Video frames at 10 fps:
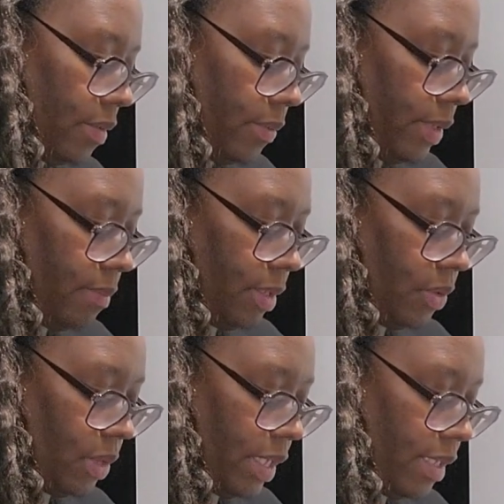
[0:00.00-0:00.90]
With me
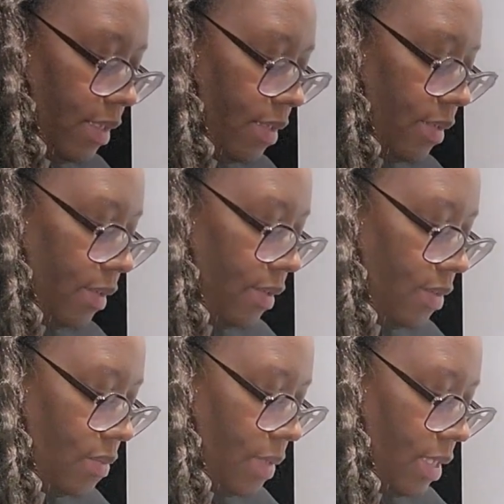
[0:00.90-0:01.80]
trying to get
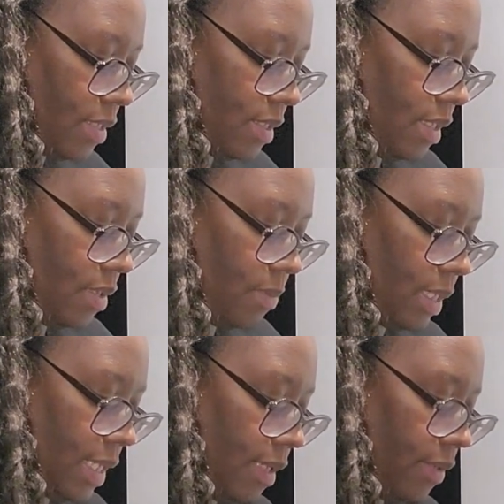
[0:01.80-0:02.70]
space in here, we
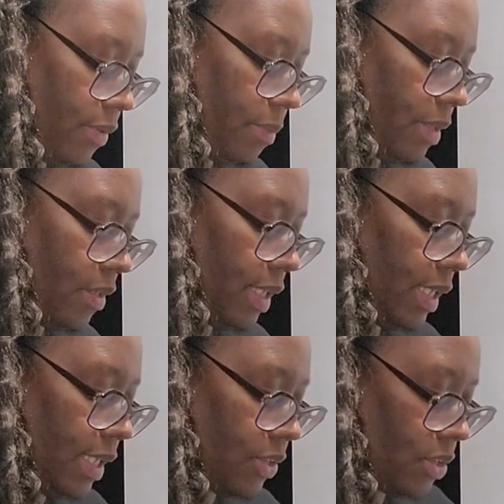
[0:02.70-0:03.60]
got a little bit on
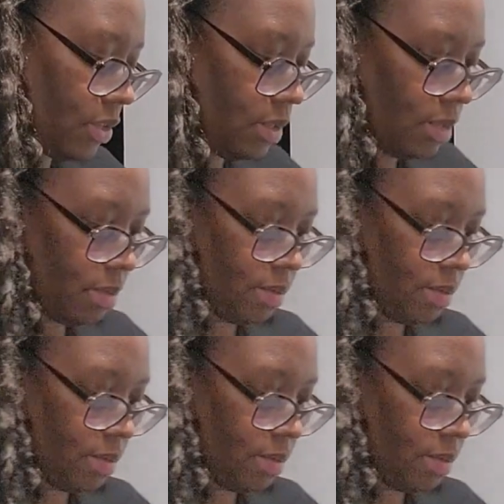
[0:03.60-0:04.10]
the edges.